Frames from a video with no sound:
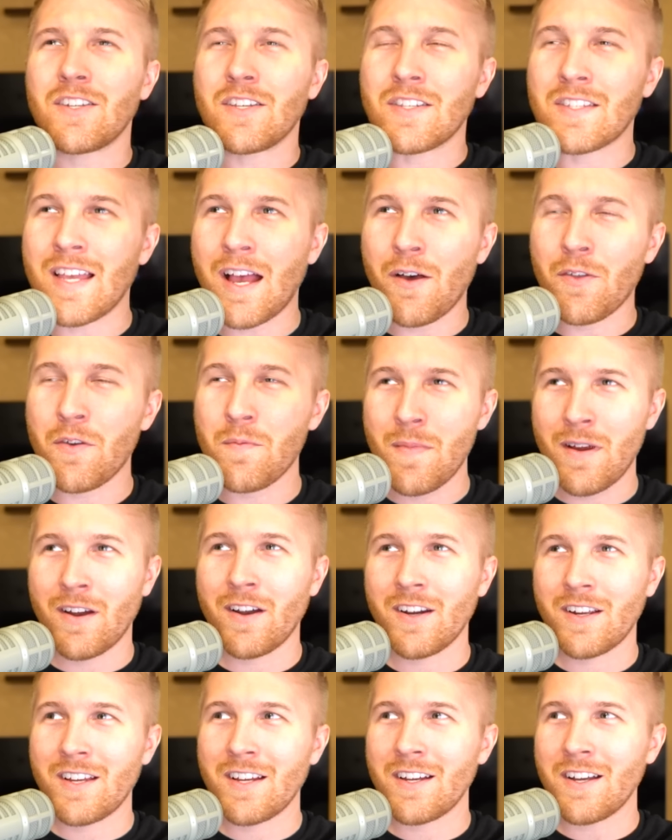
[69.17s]
to South
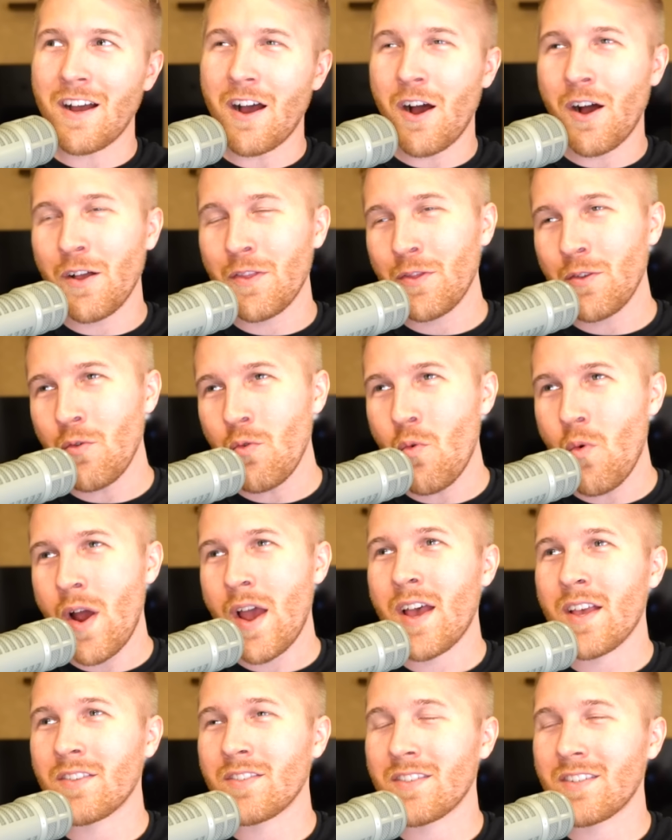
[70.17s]
America on the
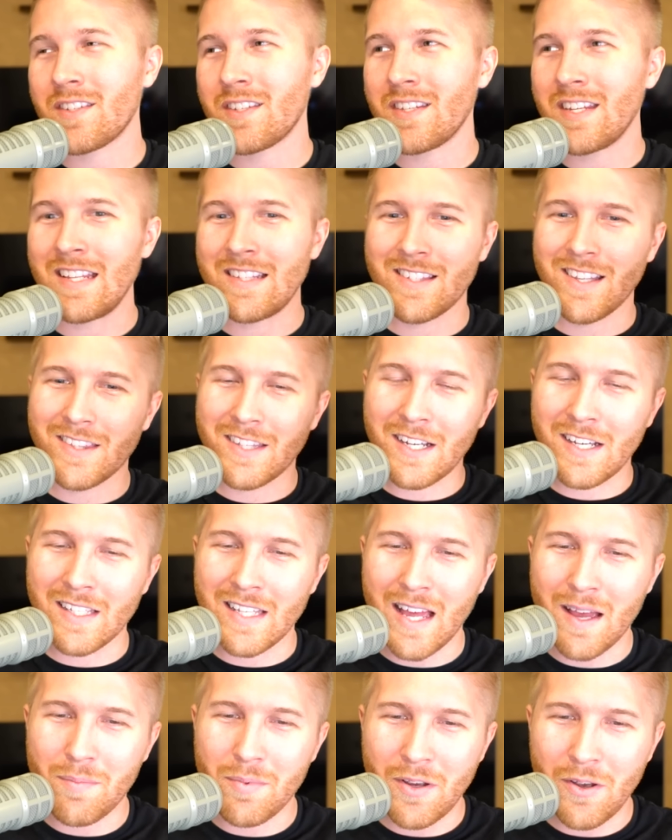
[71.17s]
west. It's not the
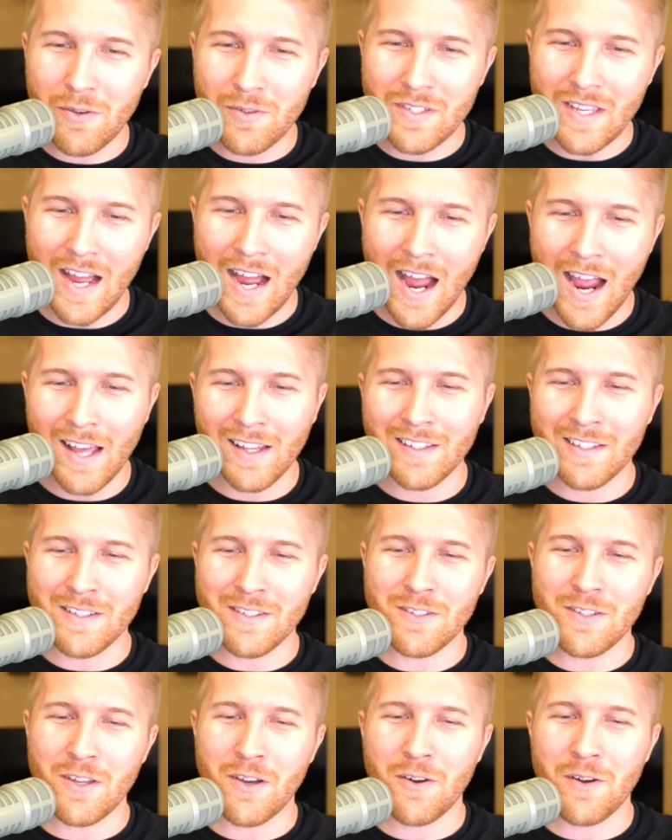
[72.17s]
Galapagos
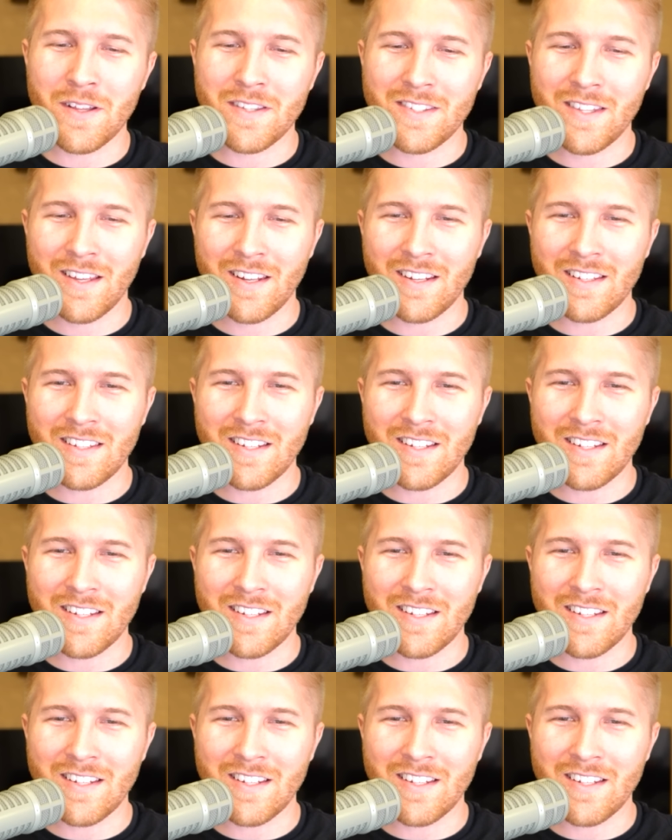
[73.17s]
Islands, though. That's not a